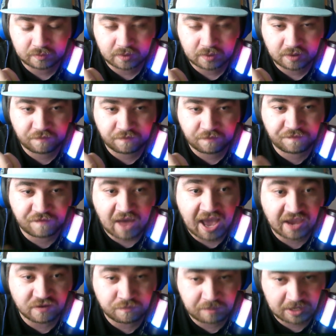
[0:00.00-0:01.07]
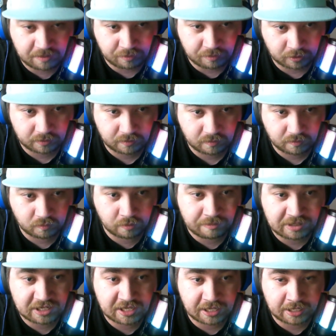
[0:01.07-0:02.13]
5 people will be
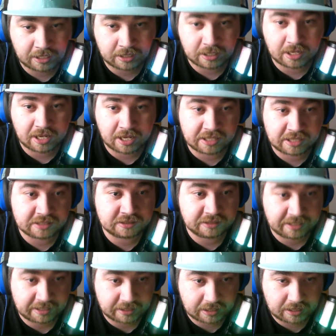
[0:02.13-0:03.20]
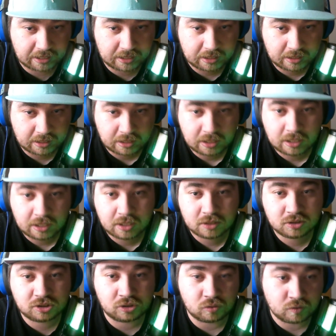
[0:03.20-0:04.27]
getting a link
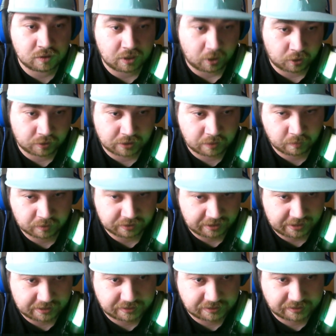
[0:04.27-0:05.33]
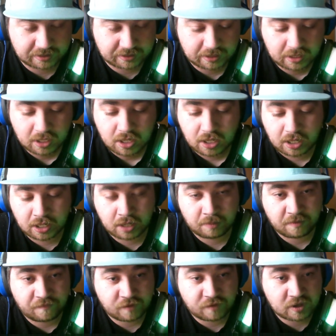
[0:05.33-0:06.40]
to the early release.
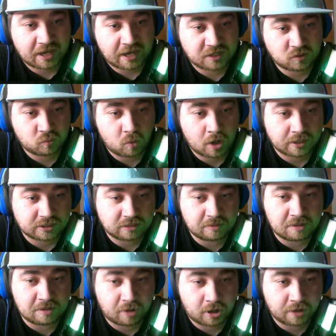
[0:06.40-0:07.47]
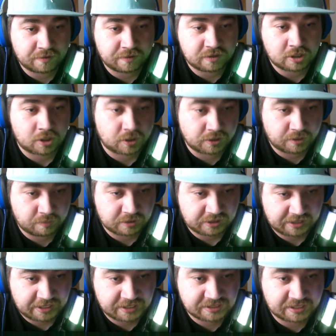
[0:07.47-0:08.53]
If you guys want to be part of the early
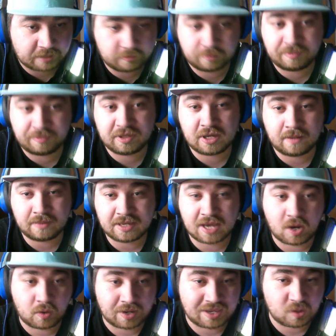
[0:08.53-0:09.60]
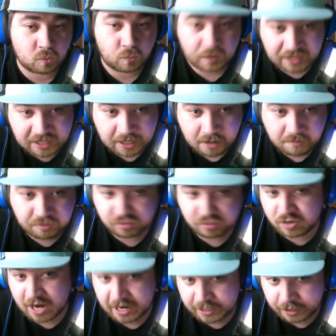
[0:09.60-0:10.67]
release that will be coming out a week
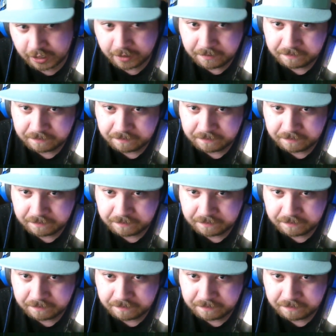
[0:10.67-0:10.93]
prior,